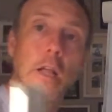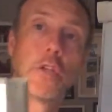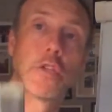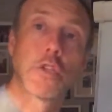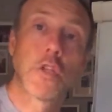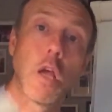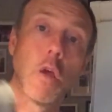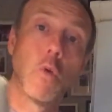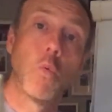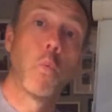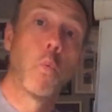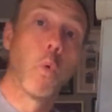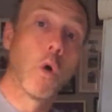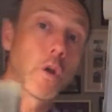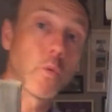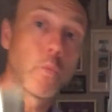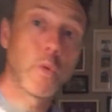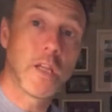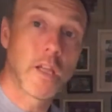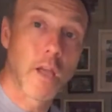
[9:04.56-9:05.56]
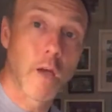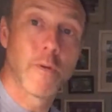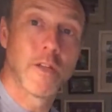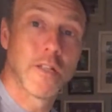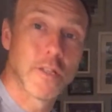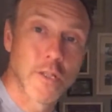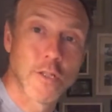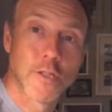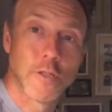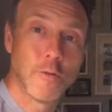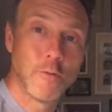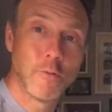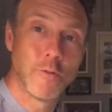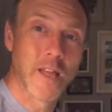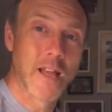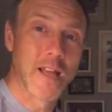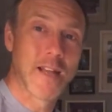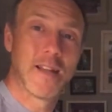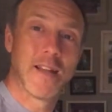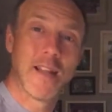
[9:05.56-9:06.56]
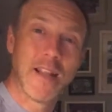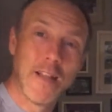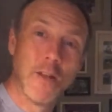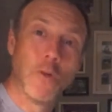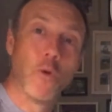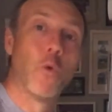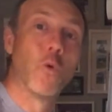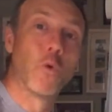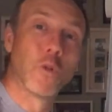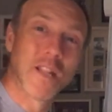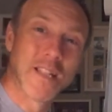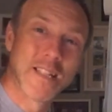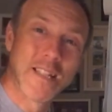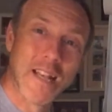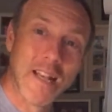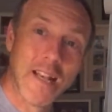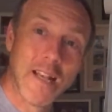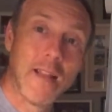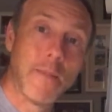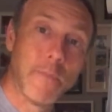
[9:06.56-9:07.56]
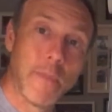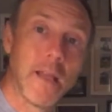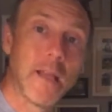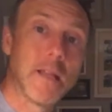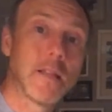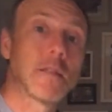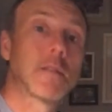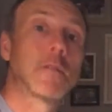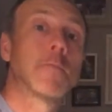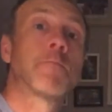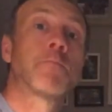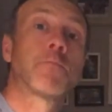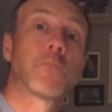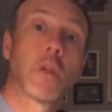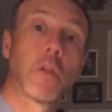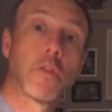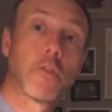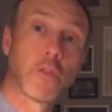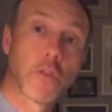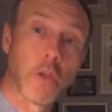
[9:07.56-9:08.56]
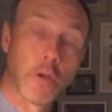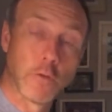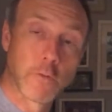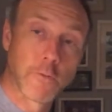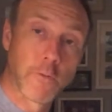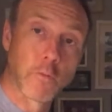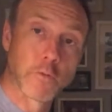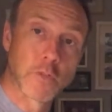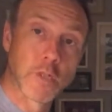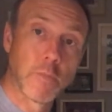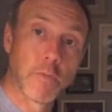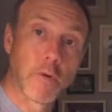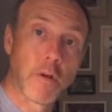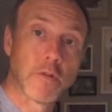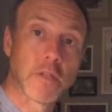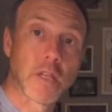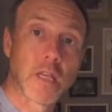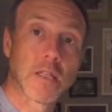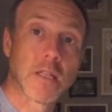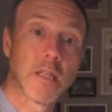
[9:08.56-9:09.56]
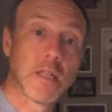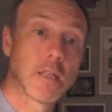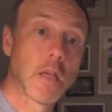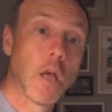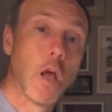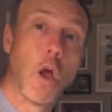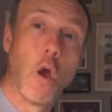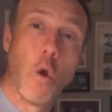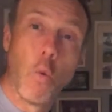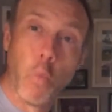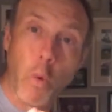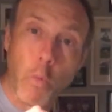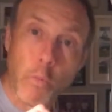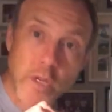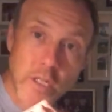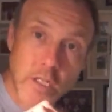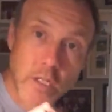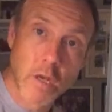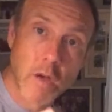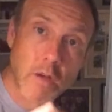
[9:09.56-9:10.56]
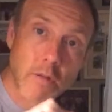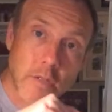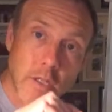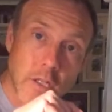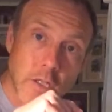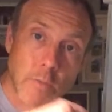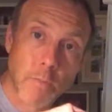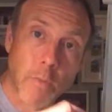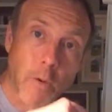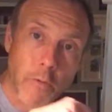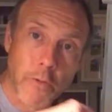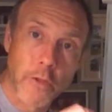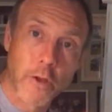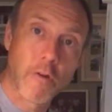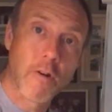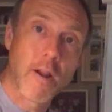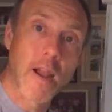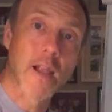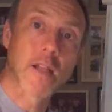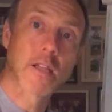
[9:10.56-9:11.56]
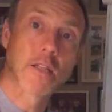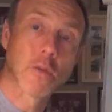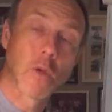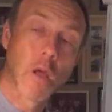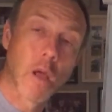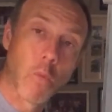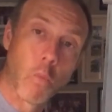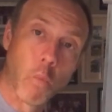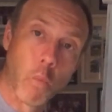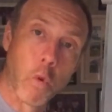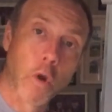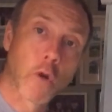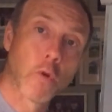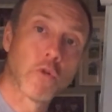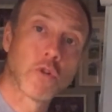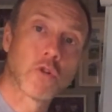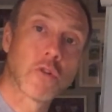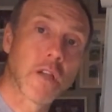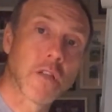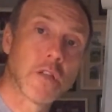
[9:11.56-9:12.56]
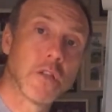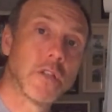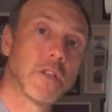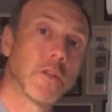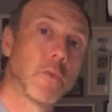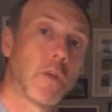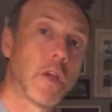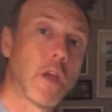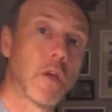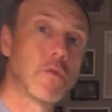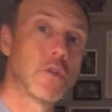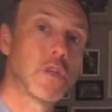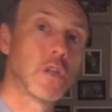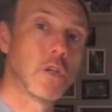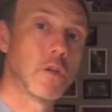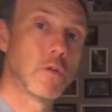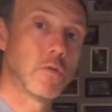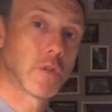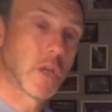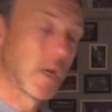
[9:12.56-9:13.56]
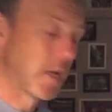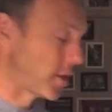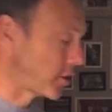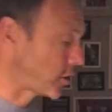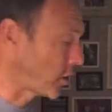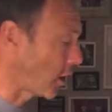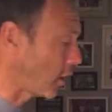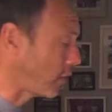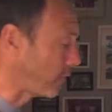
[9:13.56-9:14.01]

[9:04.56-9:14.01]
So what are we going to do then in order to limit those faulty processes when we start to spot the cracks? What strategies are we going to use to